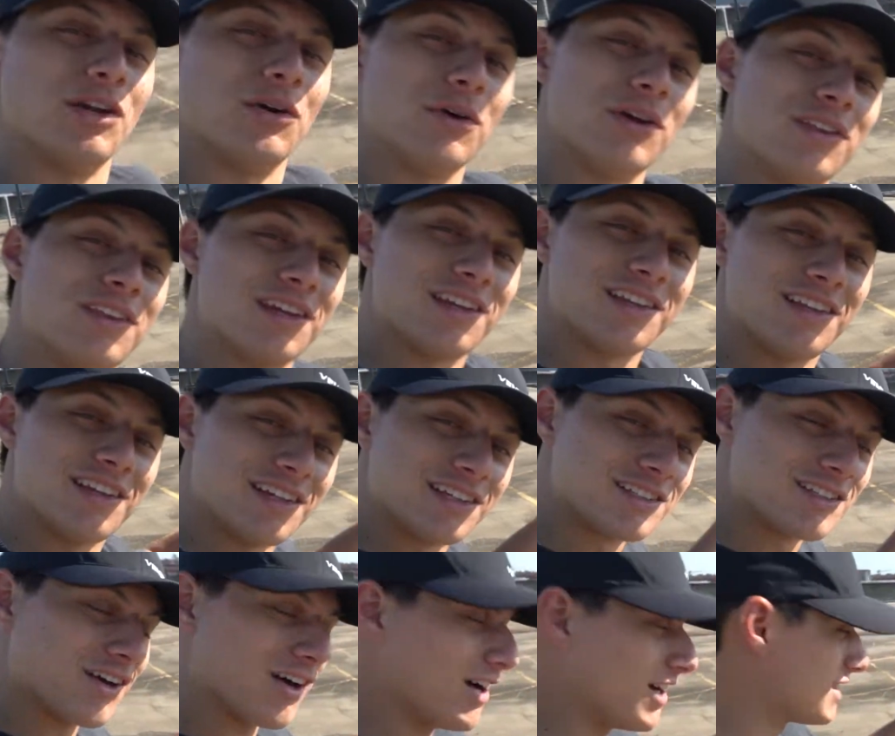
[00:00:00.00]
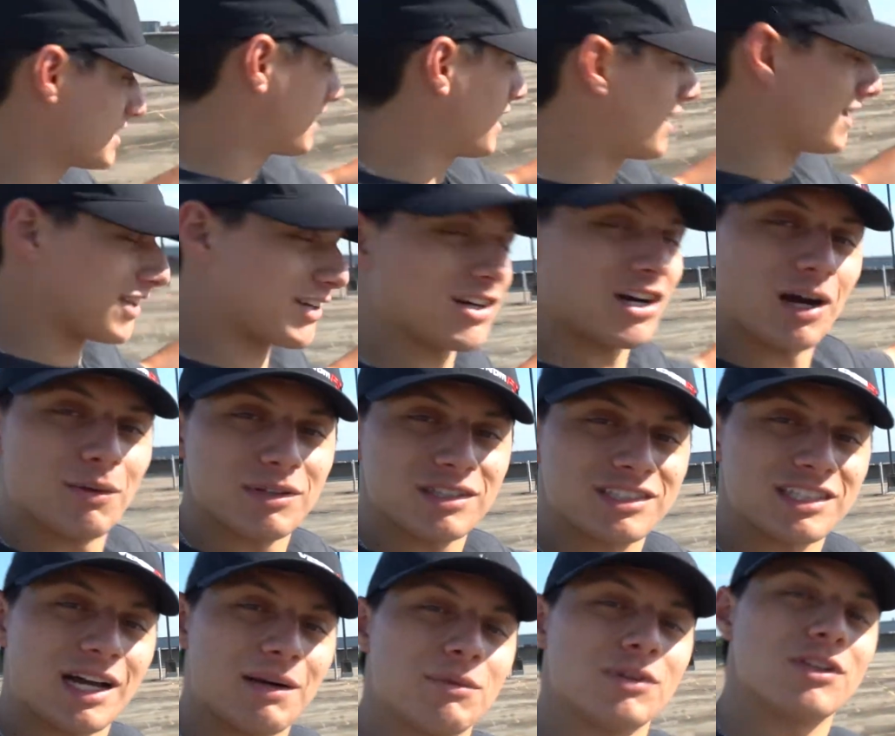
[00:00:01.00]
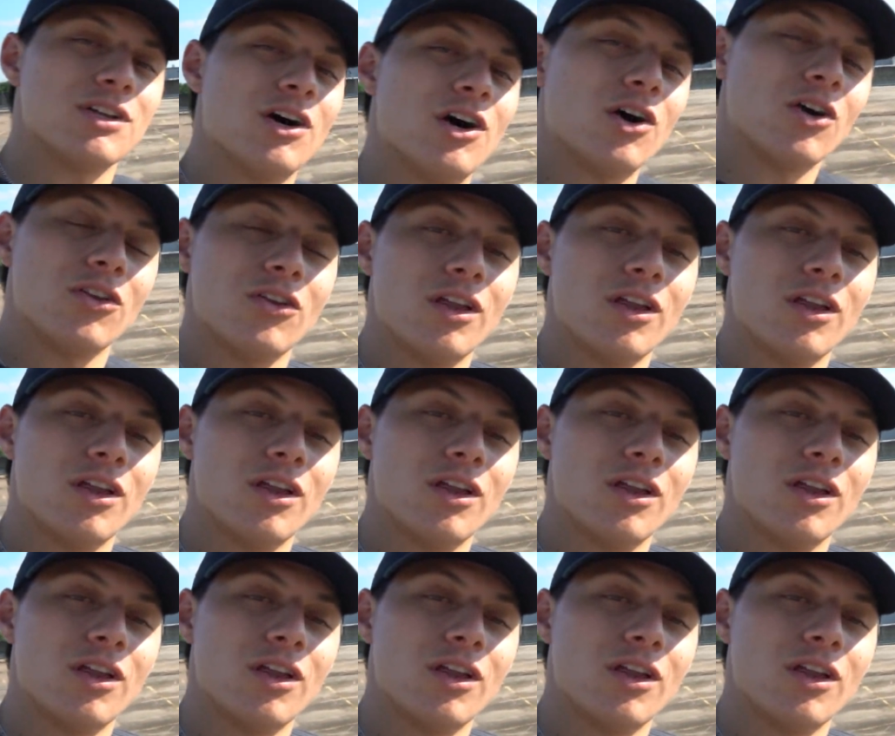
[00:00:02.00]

know what you think of the exhaust down in the comments down below.